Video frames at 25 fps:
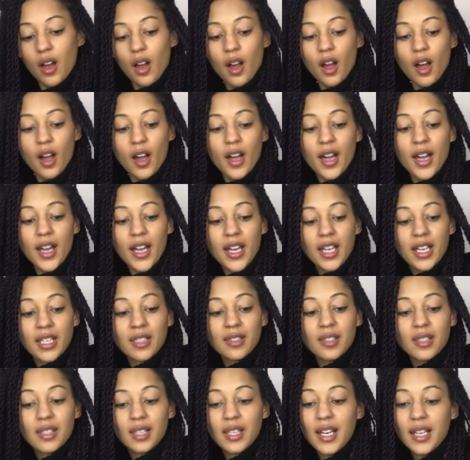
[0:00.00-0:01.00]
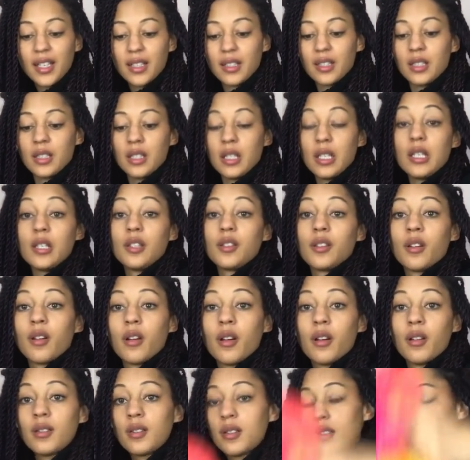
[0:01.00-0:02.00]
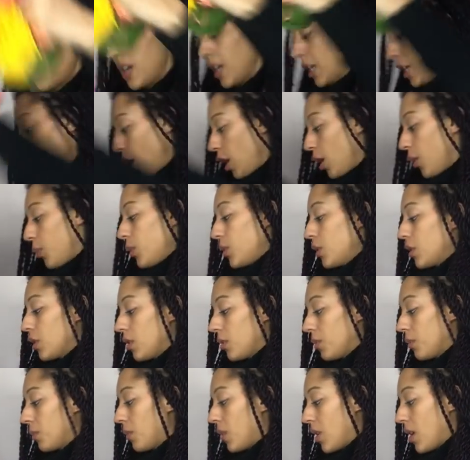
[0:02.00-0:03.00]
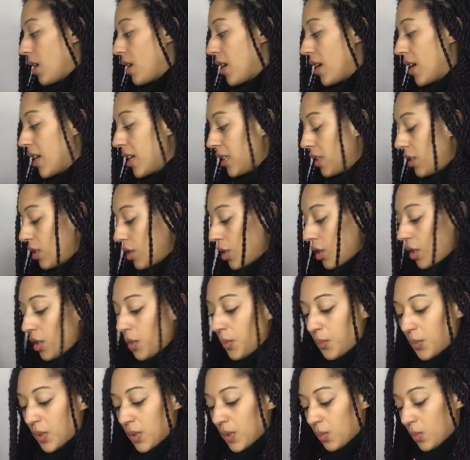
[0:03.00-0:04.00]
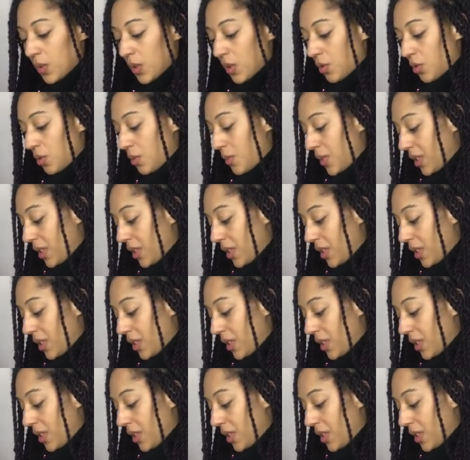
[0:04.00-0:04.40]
I, in selecting these yarns, I opened up my tubs, which are